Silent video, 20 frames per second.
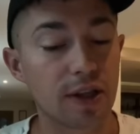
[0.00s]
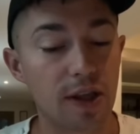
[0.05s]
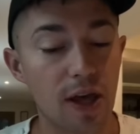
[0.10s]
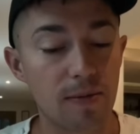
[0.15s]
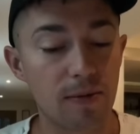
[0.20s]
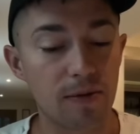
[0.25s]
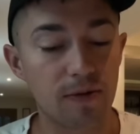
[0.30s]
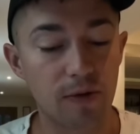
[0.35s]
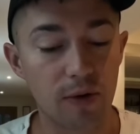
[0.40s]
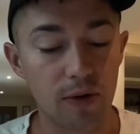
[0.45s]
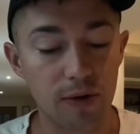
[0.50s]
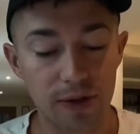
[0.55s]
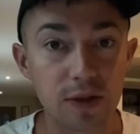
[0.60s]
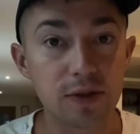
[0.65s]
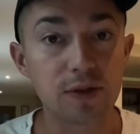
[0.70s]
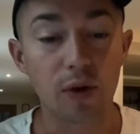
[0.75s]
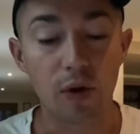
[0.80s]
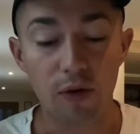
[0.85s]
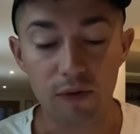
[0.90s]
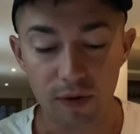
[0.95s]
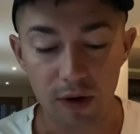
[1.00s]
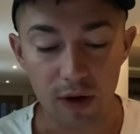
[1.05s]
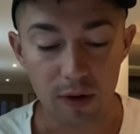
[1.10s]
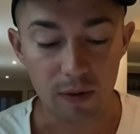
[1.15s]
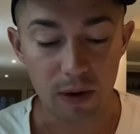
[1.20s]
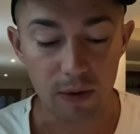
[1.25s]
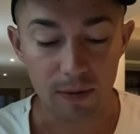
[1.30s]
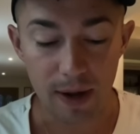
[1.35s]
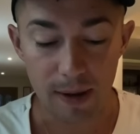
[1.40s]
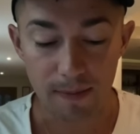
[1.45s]
like that before. These will go very
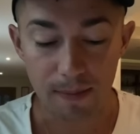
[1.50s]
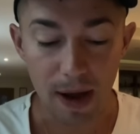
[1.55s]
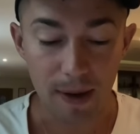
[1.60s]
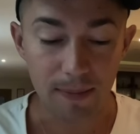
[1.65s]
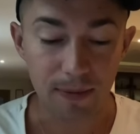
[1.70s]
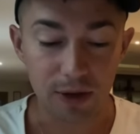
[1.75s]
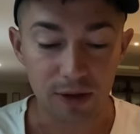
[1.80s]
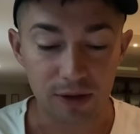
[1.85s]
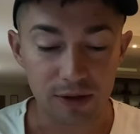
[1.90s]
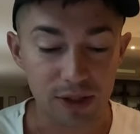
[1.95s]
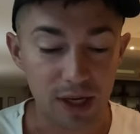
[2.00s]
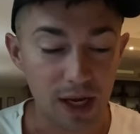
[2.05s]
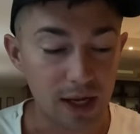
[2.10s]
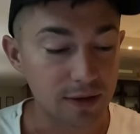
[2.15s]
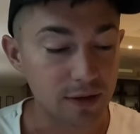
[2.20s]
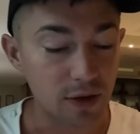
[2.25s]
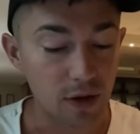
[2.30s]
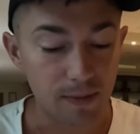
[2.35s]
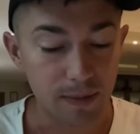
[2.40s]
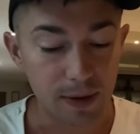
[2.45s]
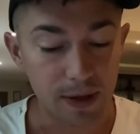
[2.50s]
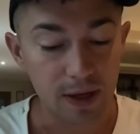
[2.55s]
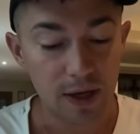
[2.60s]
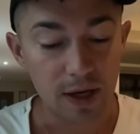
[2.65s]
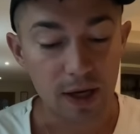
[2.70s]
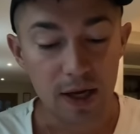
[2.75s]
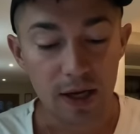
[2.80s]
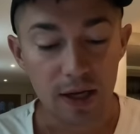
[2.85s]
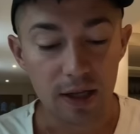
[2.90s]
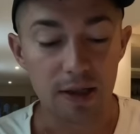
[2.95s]
well when I pop the croissant open,
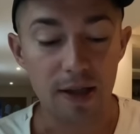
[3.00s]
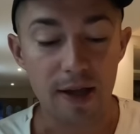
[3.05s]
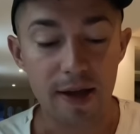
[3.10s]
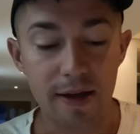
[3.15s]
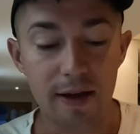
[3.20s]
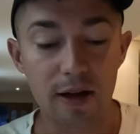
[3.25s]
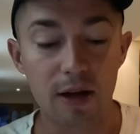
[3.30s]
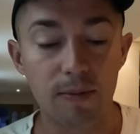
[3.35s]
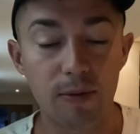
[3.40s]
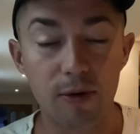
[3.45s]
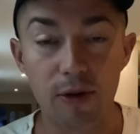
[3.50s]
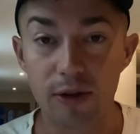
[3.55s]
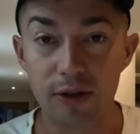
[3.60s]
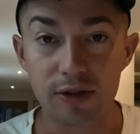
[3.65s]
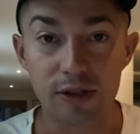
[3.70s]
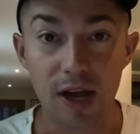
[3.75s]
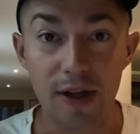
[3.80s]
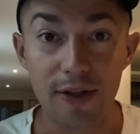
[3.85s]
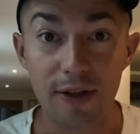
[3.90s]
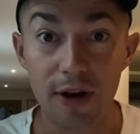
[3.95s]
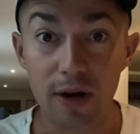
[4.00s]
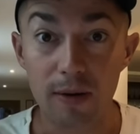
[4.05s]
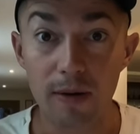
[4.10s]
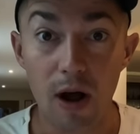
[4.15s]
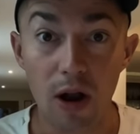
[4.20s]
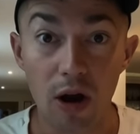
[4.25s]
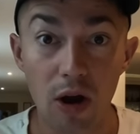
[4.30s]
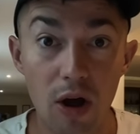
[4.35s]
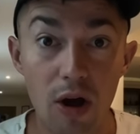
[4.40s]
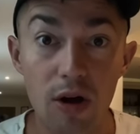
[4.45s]
lay a couple of those on there
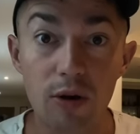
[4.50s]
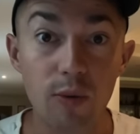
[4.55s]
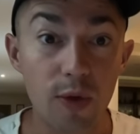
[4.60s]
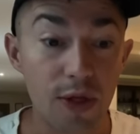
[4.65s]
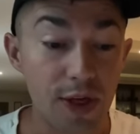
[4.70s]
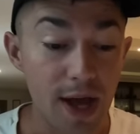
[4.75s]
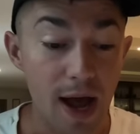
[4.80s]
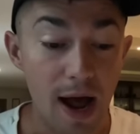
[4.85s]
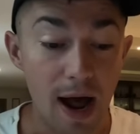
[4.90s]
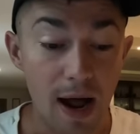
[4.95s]
along with the